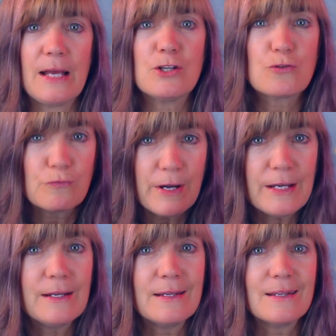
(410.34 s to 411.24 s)
and
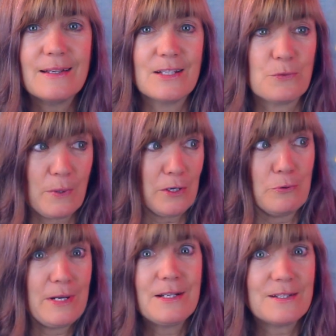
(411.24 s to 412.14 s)
training is what
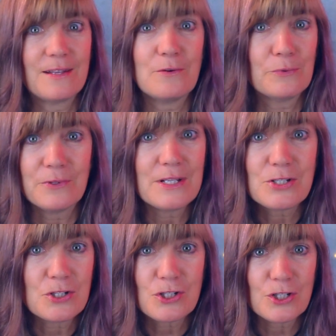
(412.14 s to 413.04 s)
creates that
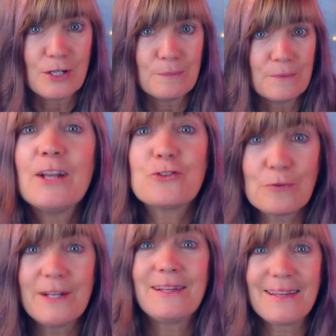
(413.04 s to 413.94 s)
relationship. And
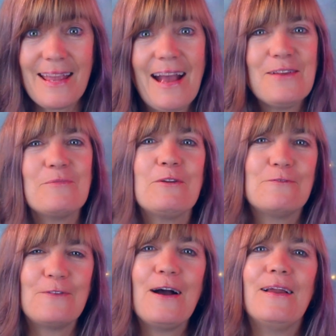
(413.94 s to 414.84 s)
training can be
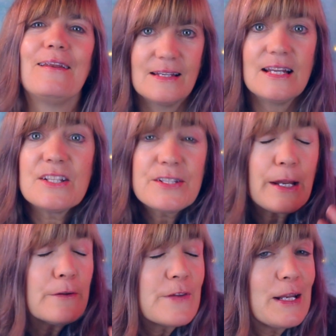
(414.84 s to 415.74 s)
fun.
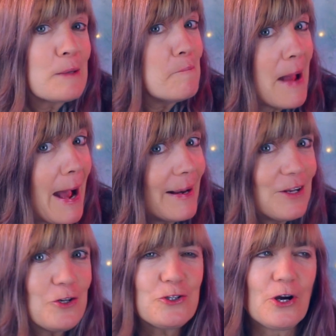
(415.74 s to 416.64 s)
Instead of getting mad
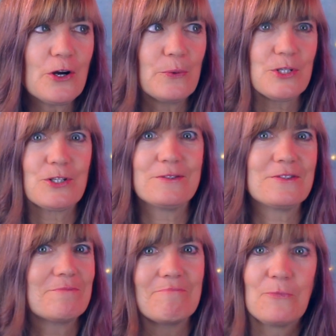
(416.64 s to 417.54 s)
at your dog, which
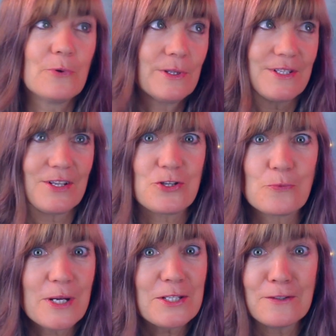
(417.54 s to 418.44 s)
is really such a
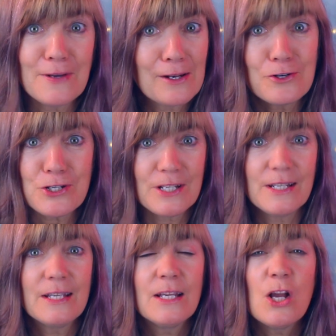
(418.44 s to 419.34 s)
waste of
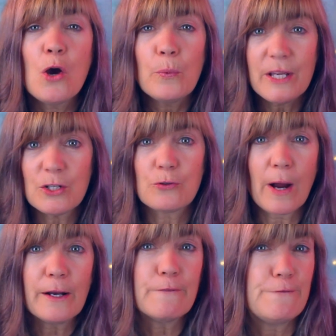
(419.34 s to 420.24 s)
energy, we can
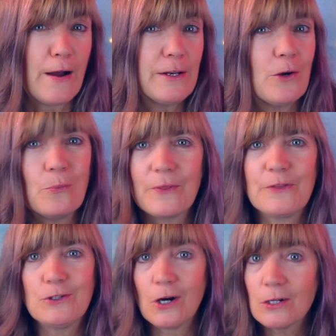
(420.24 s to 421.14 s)
try to find out what
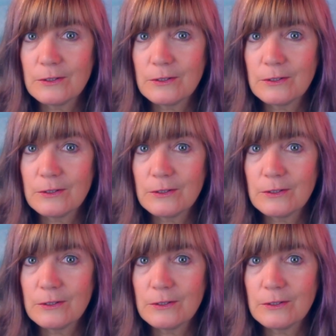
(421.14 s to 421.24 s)
the dog